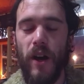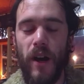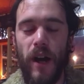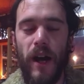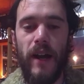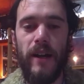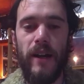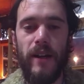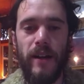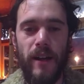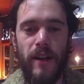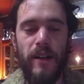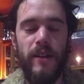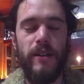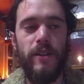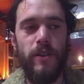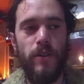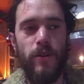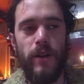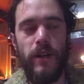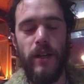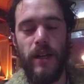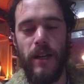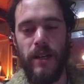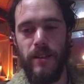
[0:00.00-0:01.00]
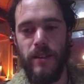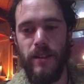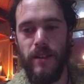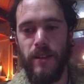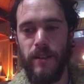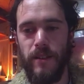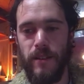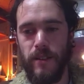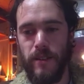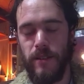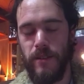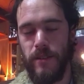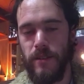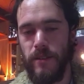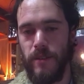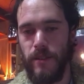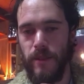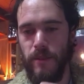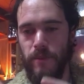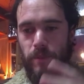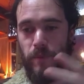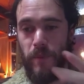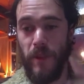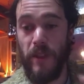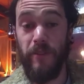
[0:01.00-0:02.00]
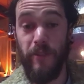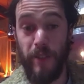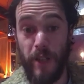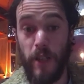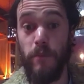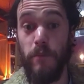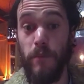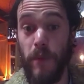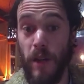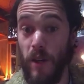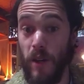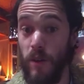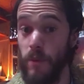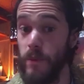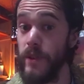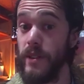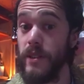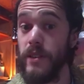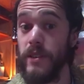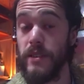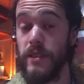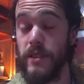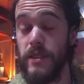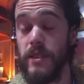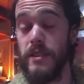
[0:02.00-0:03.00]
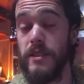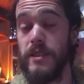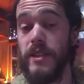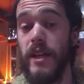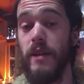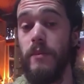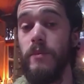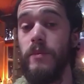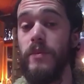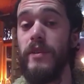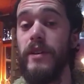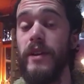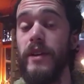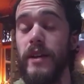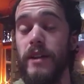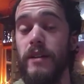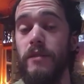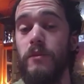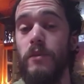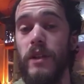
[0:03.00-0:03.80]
I I agree. I think living in Melbourne, it's the same thing.